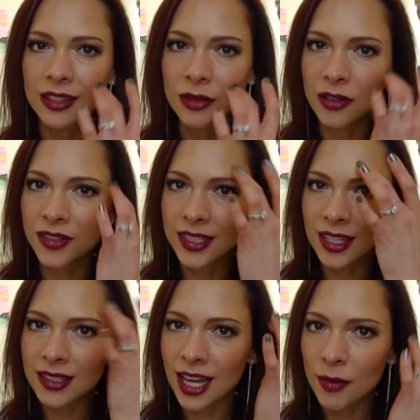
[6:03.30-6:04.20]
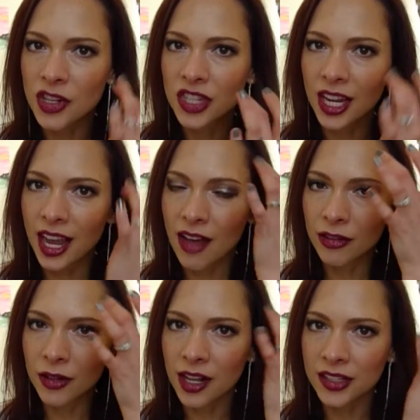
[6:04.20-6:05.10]
the sort of sun damage that I have
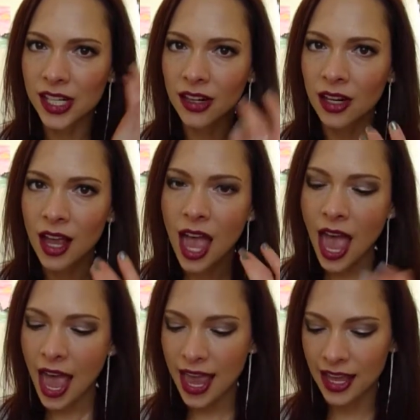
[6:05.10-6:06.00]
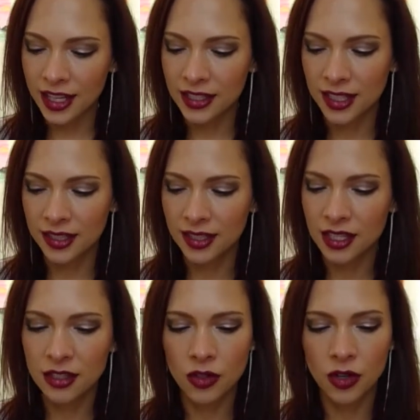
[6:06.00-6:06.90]
around here, and
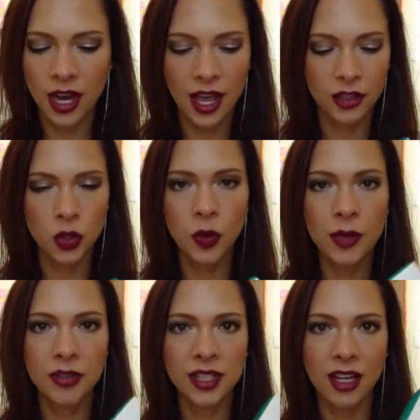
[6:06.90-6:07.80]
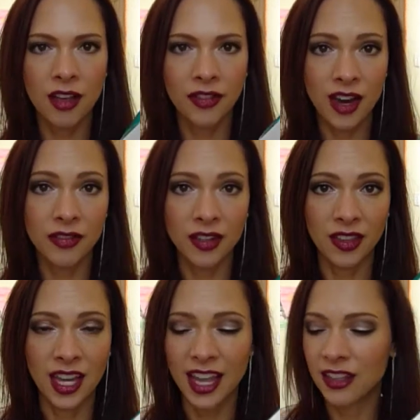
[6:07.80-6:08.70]
Skin Store had 20% off
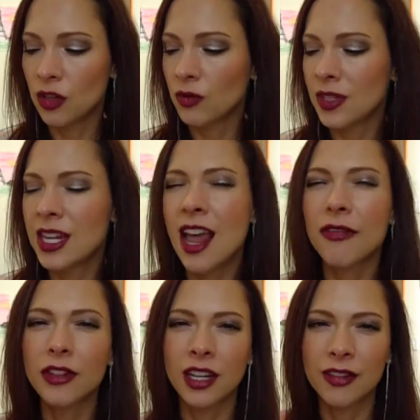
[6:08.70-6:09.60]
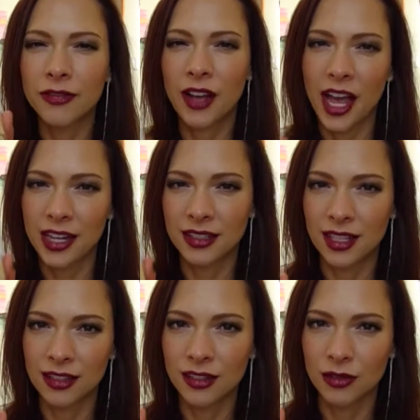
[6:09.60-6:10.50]
everything, and you never can find
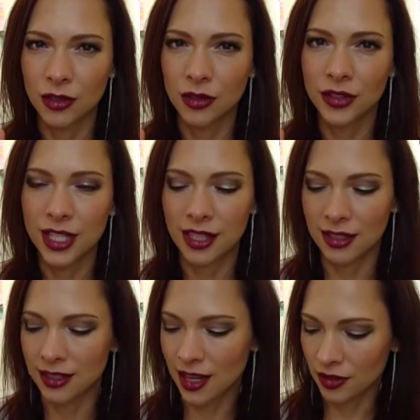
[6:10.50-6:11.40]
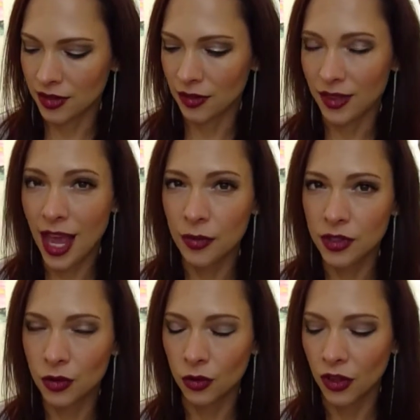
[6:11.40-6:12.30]
skin SkinCeuticals at a discount, so that was
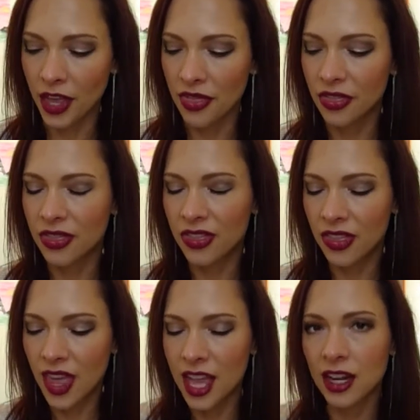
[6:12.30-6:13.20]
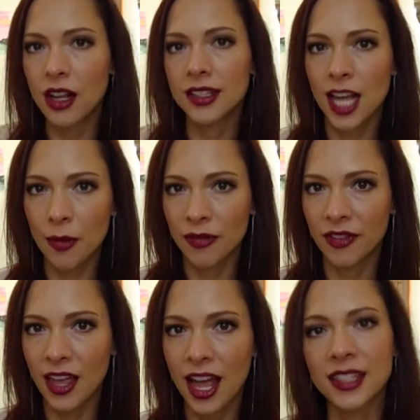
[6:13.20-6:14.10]
cool. And then on top of
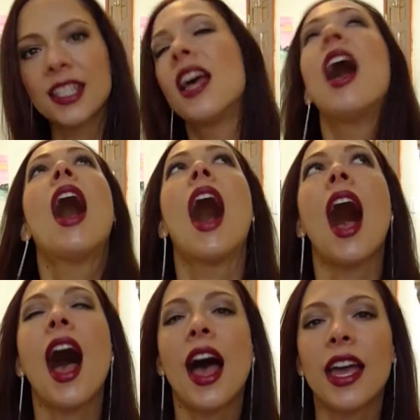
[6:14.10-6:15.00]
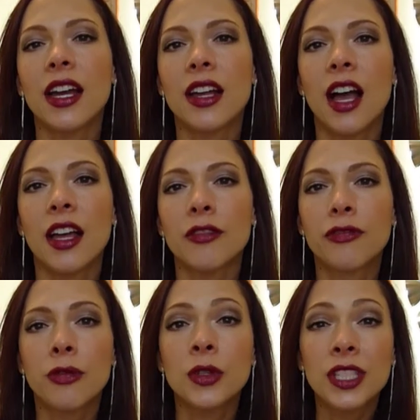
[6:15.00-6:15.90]
that, I got
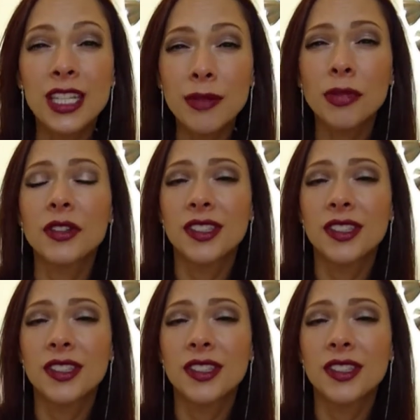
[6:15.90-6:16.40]
14%